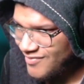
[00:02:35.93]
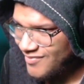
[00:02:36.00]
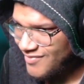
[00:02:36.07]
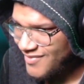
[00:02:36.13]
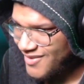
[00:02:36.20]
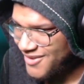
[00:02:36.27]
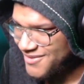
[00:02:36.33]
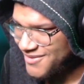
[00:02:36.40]

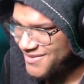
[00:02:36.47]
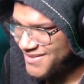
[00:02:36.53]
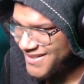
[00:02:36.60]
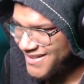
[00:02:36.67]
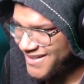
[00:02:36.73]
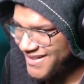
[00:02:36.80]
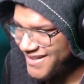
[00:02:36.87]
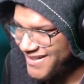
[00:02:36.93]
Oh
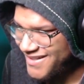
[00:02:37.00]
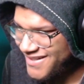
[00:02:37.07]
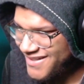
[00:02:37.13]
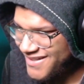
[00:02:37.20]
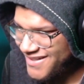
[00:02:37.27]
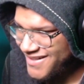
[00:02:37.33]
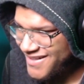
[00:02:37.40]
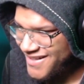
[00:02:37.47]
shit.
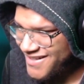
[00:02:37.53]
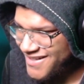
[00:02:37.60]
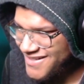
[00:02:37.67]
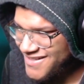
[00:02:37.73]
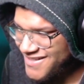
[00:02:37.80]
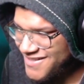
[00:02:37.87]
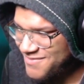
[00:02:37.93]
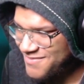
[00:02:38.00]
He
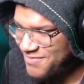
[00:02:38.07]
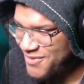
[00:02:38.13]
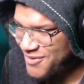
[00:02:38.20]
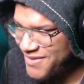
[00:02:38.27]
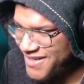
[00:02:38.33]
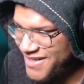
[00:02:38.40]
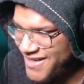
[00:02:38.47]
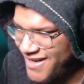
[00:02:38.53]
said this
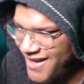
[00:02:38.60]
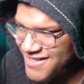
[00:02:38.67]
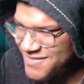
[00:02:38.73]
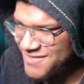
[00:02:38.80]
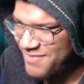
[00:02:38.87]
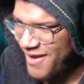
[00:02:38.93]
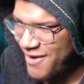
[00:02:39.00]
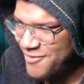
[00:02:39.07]
puny goddess
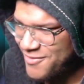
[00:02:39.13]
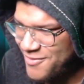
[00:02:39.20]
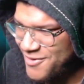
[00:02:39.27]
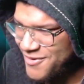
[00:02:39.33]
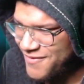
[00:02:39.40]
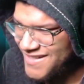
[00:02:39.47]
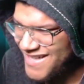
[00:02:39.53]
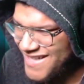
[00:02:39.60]
power
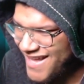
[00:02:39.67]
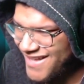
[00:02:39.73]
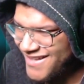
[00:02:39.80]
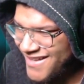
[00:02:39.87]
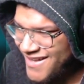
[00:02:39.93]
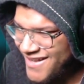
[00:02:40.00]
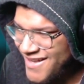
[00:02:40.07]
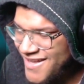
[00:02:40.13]
move is not
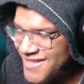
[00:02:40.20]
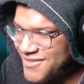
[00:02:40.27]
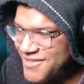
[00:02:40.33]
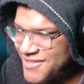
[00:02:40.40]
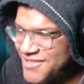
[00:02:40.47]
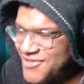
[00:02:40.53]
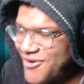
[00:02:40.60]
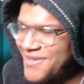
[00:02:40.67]
so the
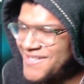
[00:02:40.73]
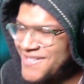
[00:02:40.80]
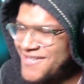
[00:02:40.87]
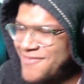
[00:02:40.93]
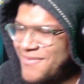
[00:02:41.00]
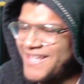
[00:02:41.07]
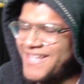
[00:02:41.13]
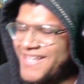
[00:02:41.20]
strongest
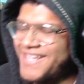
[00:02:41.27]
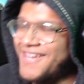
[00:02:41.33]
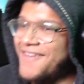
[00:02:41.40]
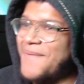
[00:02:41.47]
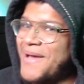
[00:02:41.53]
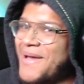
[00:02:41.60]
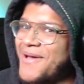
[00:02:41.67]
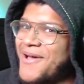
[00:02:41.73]
ability
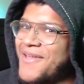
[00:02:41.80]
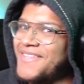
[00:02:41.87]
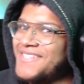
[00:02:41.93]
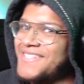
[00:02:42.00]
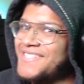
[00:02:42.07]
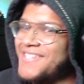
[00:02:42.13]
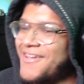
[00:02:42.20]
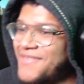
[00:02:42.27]
about in
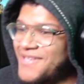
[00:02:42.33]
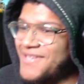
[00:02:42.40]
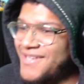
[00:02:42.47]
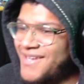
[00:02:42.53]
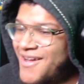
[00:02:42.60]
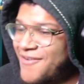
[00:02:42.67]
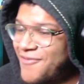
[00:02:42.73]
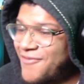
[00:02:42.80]
the of the
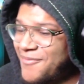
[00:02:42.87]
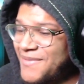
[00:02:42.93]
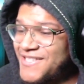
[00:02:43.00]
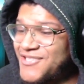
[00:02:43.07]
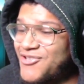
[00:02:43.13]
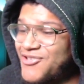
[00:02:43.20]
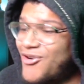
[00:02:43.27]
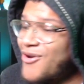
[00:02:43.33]
from the
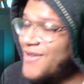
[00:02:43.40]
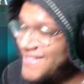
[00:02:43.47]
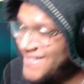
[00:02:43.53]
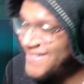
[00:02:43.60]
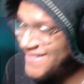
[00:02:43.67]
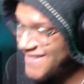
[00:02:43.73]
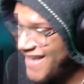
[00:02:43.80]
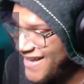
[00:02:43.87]

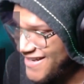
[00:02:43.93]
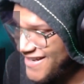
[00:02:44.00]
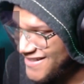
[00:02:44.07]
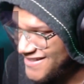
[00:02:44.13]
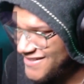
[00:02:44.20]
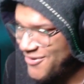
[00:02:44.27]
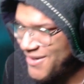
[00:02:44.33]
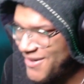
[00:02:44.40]
strongest
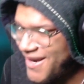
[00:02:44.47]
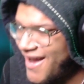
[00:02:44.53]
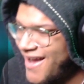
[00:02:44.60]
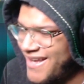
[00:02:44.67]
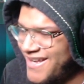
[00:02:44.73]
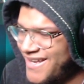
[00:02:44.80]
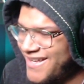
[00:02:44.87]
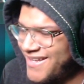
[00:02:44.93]
goddess or
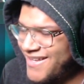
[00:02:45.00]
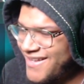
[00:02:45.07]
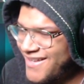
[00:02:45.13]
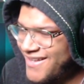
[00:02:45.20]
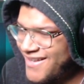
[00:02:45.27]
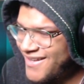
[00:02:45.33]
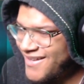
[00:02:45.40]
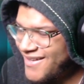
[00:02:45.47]
god
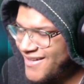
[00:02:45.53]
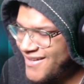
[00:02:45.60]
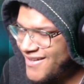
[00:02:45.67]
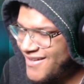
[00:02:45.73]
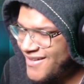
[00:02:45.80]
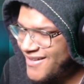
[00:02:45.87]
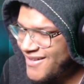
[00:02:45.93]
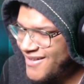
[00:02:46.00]

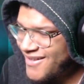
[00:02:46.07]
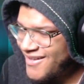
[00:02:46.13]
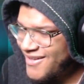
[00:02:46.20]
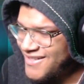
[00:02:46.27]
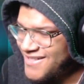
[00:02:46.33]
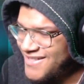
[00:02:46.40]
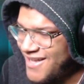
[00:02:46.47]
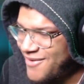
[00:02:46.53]

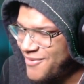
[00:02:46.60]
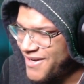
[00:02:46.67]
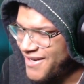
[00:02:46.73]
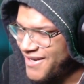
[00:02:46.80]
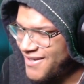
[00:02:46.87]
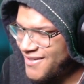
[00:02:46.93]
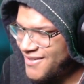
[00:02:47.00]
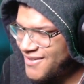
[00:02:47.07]
is not
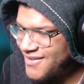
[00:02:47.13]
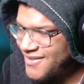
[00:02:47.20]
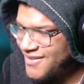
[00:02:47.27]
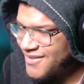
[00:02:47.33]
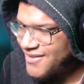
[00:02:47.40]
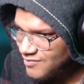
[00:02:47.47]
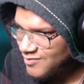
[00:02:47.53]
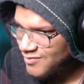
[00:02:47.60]
working.
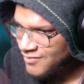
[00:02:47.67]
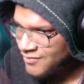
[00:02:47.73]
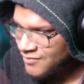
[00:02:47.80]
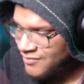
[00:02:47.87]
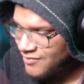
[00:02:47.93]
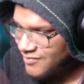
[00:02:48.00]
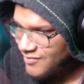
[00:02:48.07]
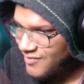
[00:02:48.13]

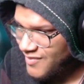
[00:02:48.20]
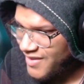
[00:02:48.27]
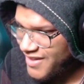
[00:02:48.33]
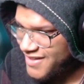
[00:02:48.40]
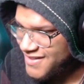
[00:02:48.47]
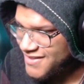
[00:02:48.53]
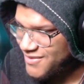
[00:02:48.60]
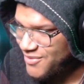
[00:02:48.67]

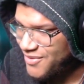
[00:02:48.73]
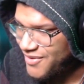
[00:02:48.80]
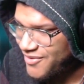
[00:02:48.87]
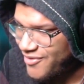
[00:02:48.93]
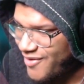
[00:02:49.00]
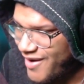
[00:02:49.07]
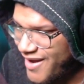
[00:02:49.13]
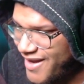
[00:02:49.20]
His sword
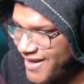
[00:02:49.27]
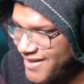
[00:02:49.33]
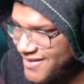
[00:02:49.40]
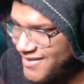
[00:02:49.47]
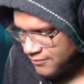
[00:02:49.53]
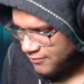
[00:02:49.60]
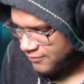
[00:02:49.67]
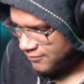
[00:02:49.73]

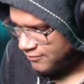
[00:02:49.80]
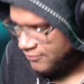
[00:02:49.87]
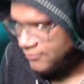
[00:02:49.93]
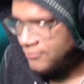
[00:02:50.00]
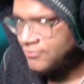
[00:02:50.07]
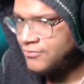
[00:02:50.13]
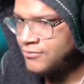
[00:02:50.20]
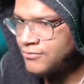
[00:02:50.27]
cracked.
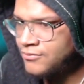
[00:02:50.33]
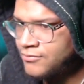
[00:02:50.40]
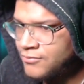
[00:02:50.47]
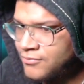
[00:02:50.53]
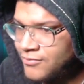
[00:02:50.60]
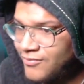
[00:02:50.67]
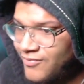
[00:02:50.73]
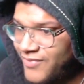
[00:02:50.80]

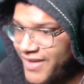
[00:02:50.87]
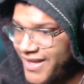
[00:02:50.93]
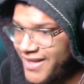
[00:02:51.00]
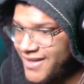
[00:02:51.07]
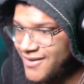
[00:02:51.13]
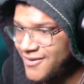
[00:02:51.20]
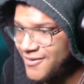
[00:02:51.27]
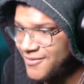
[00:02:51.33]

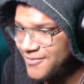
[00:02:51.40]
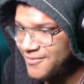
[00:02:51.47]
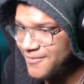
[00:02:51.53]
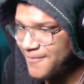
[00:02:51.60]
Damn.